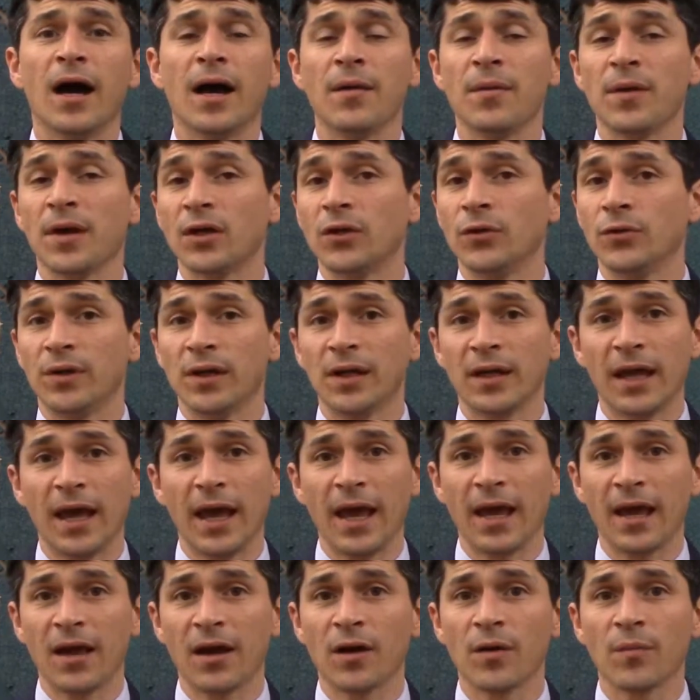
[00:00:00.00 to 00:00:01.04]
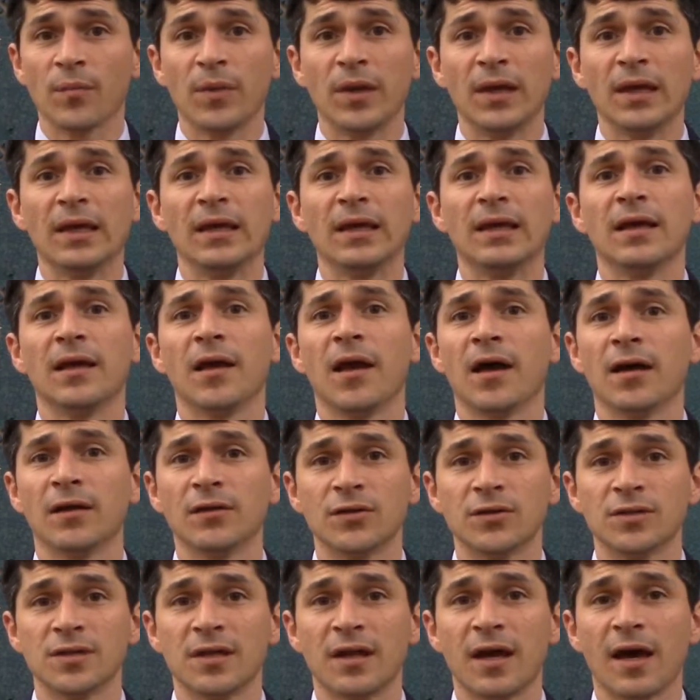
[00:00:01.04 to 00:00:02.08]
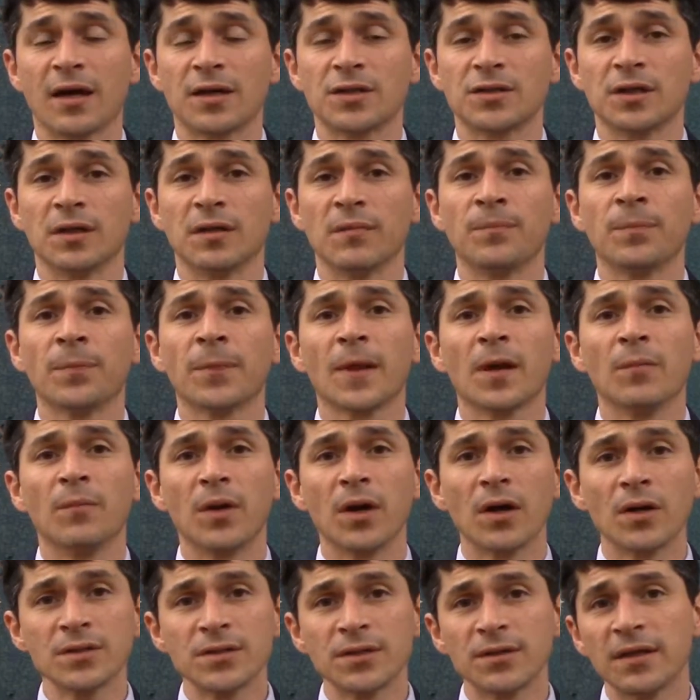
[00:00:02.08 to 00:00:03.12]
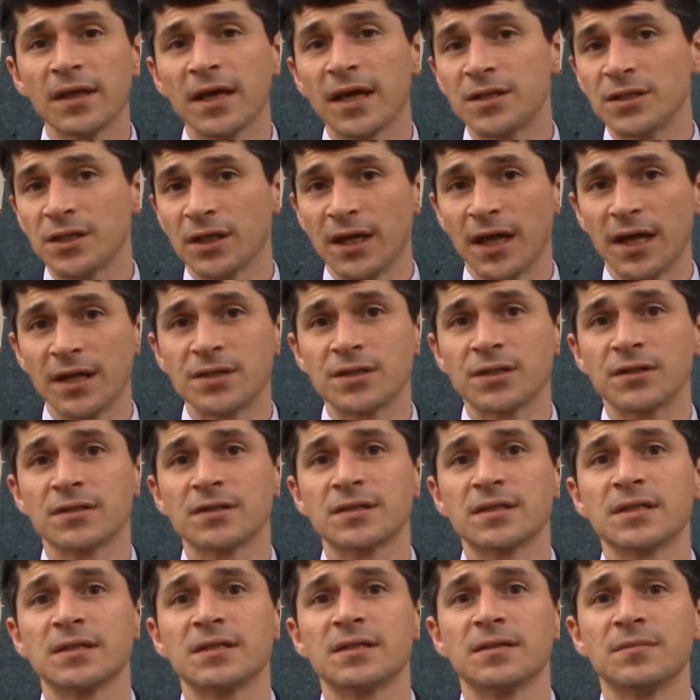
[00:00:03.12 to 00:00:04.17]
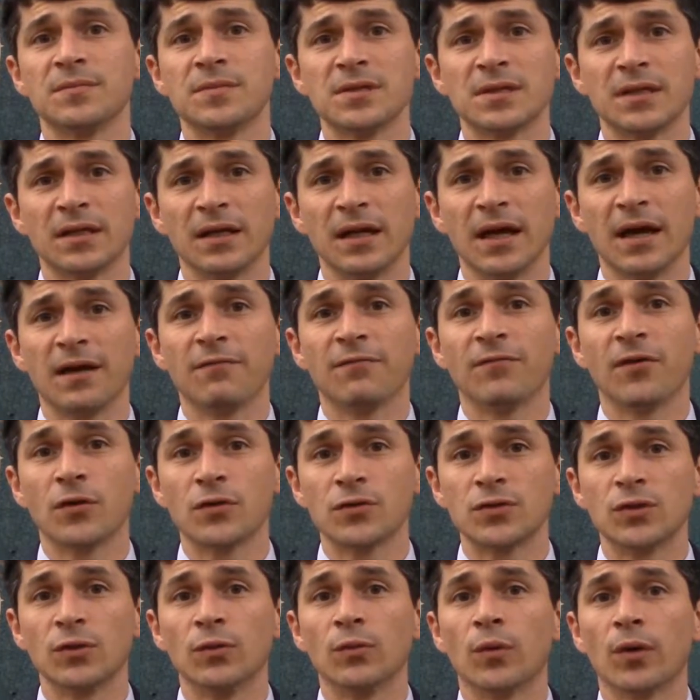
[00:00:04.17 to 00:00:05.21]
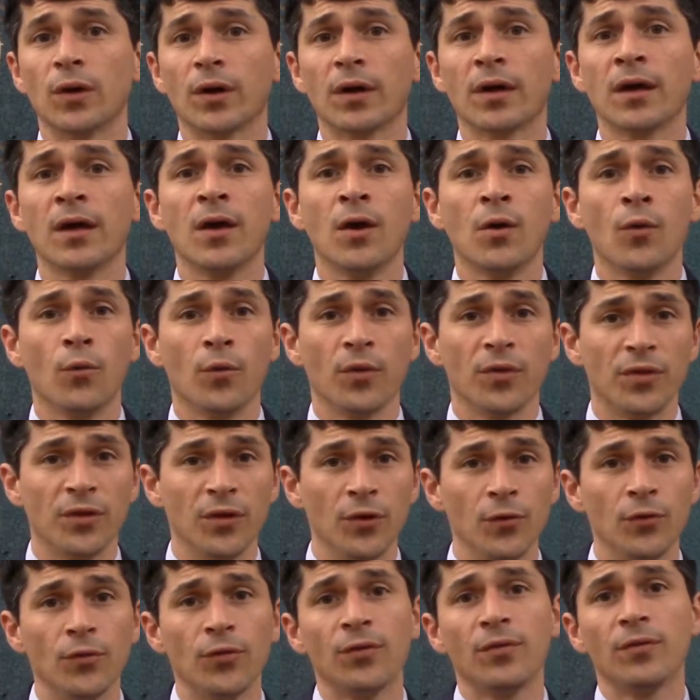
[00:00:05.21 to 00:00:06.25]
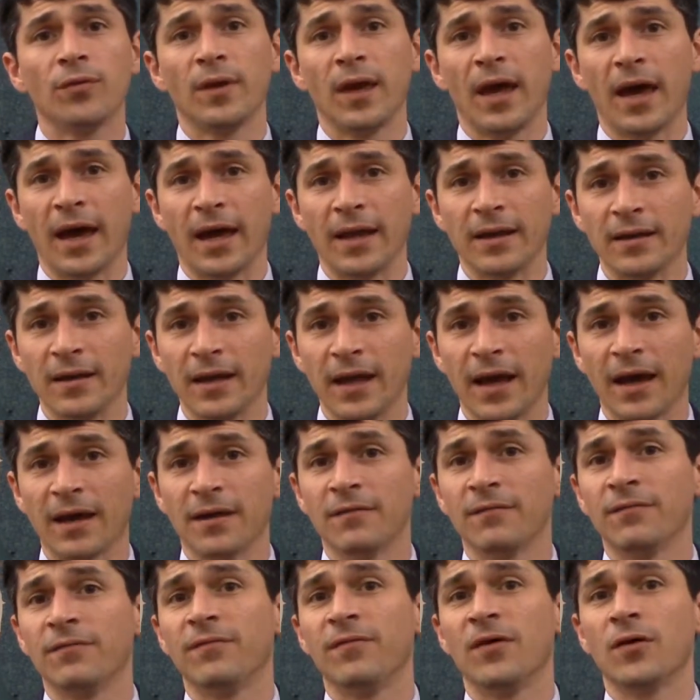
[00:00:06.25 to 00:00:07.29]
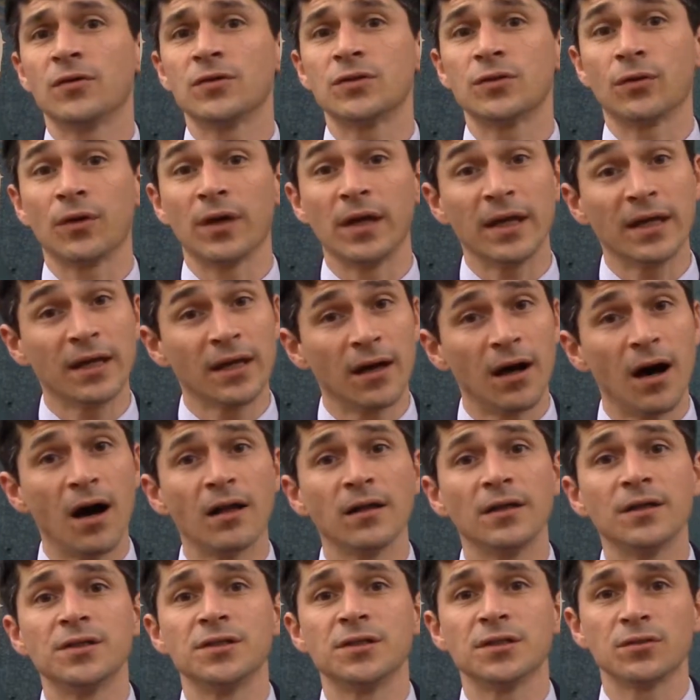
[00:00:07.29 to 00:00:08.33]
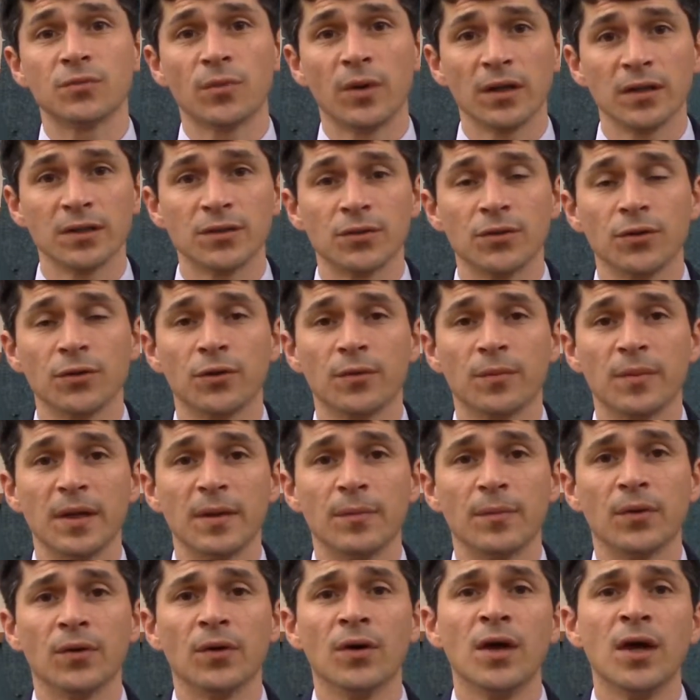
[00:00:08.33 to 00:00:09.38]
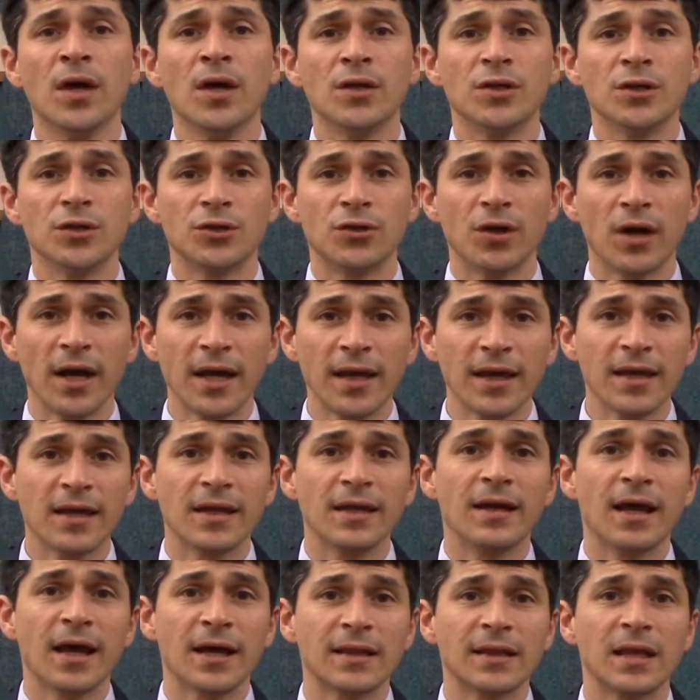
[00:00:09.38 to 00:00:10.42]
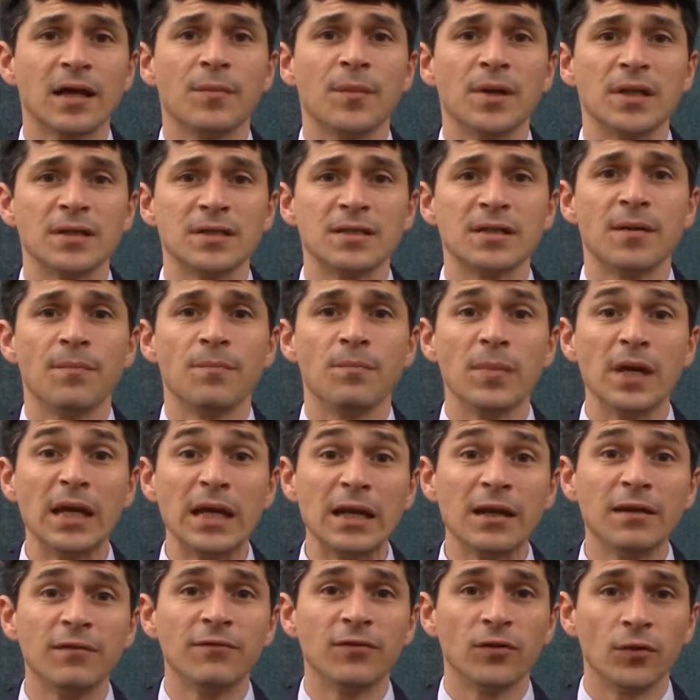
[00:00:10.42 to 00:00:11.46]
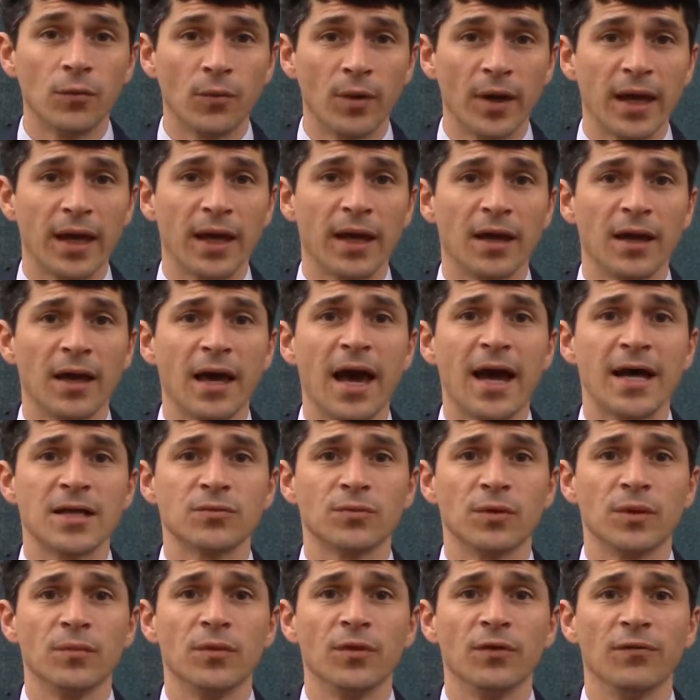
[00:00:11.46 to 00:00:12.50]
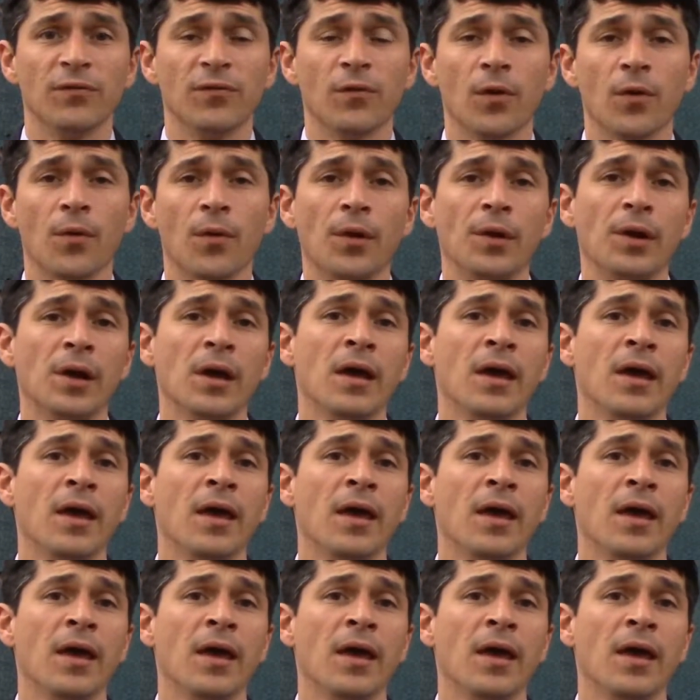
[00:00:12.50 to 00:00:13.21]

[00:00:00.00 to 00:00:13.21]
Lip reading: including AARP, Elders in Action, but also the educational systems and folks who work with youth and folks who are in college as well as older people, to try and connect them in some meaningful way as we move forward.